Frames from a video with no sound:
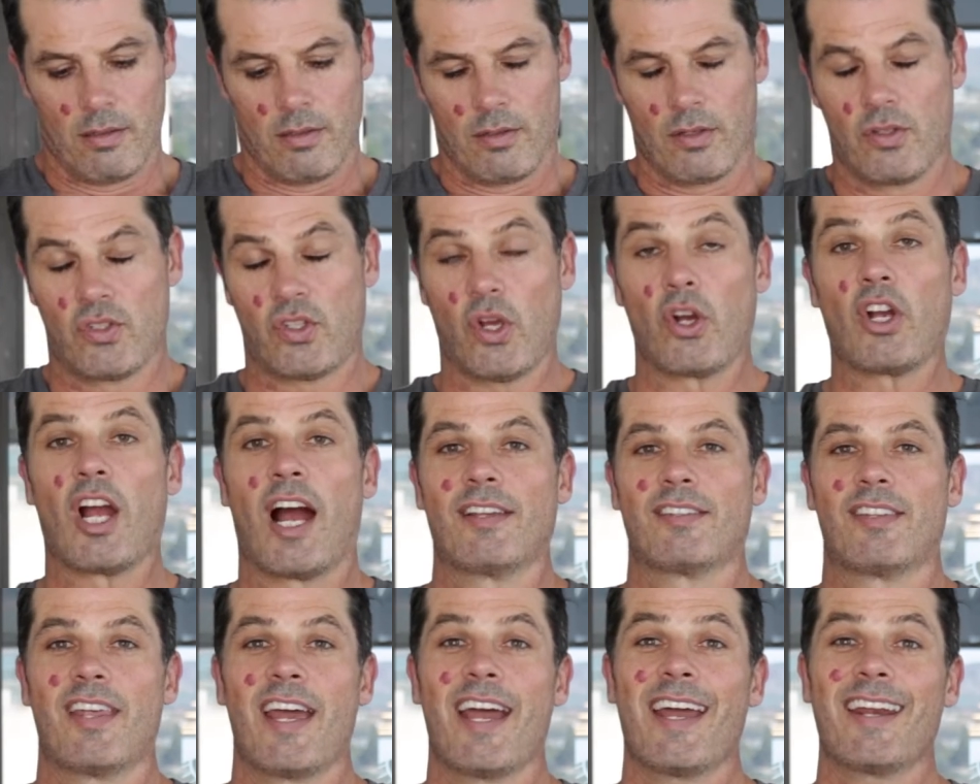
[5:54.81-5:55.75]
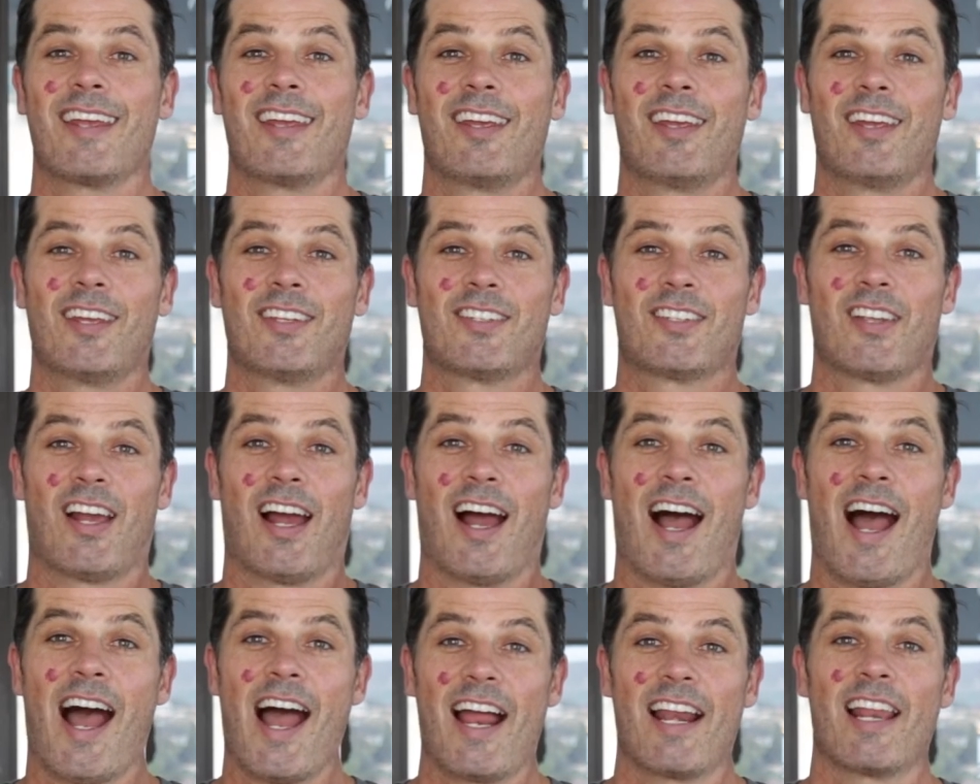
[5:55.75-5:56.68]
So guys, that is a
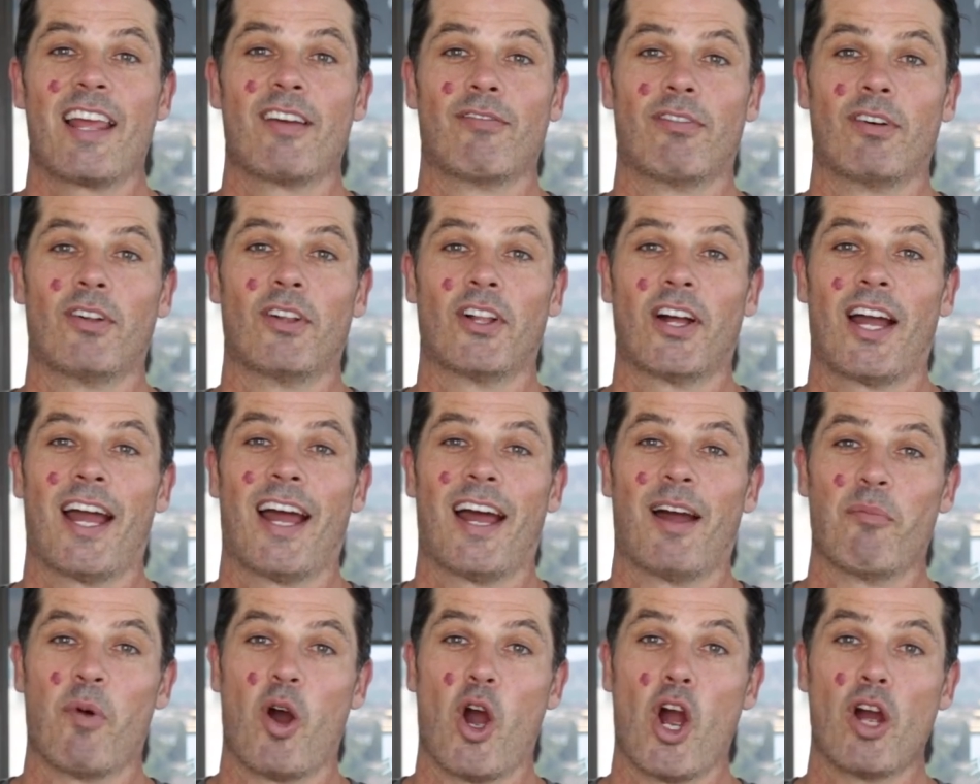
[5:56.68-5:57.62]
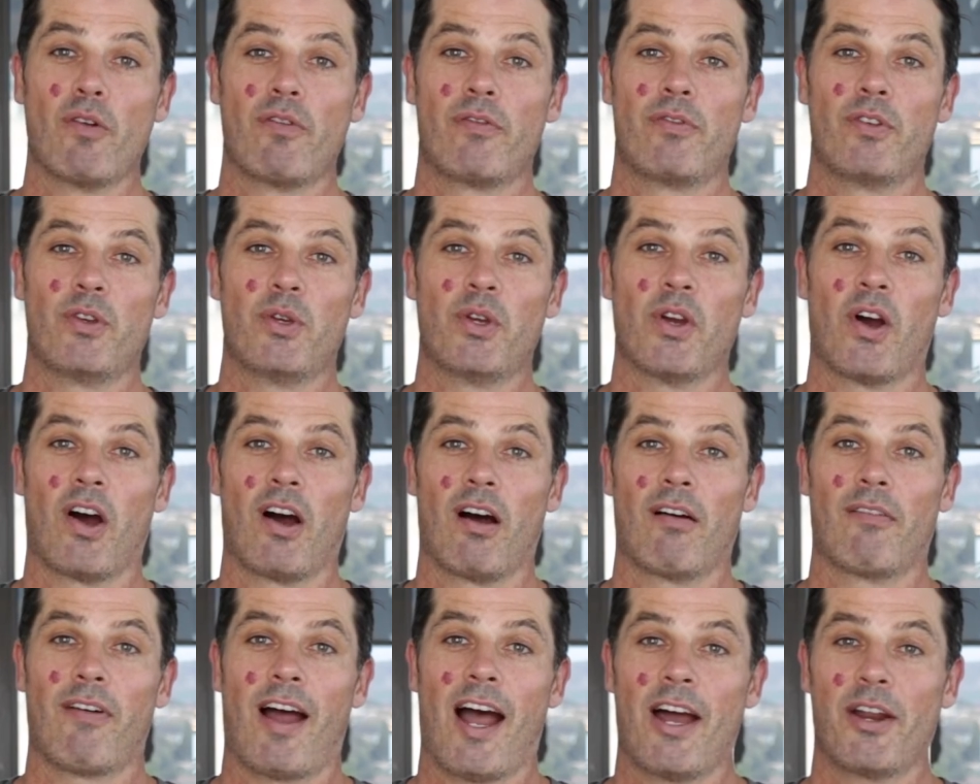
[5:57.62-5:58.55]
high level overview
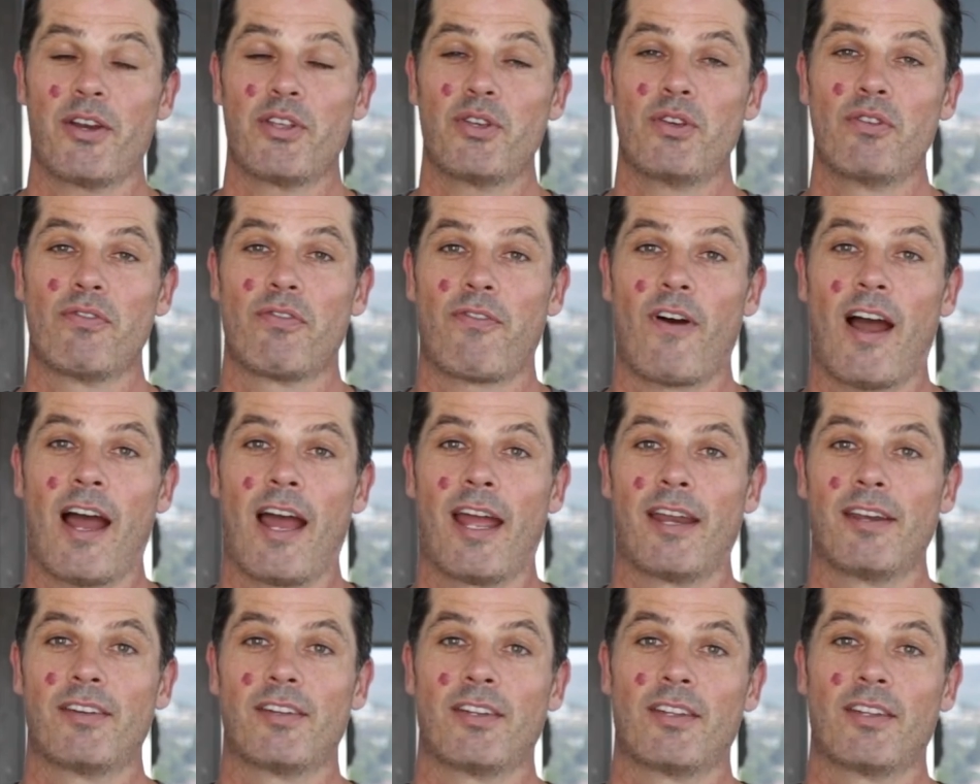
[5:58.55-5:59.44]
of how do you find